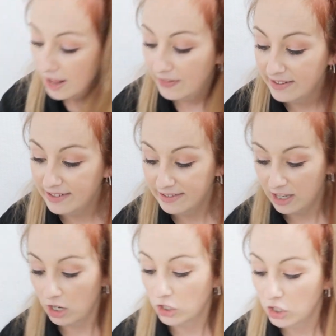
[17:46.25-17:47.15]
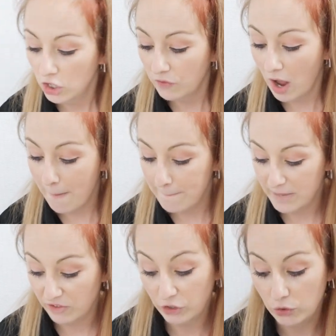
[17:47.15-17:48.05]
This is the Lacura
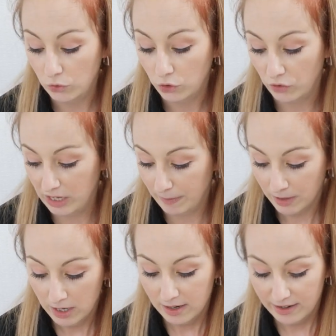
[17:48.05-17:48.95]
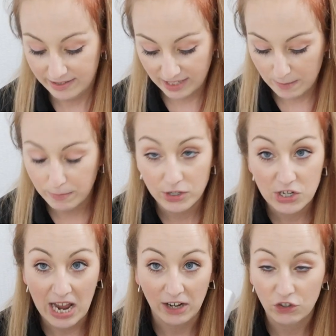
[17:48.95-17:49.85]
Miracle Cream Skin
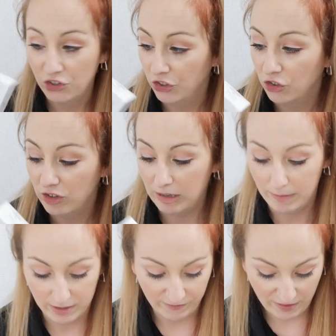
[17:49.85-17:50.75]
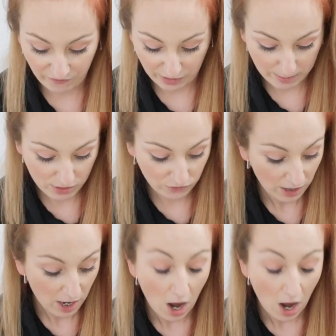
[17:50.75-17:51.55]
Protection Cream 50ml.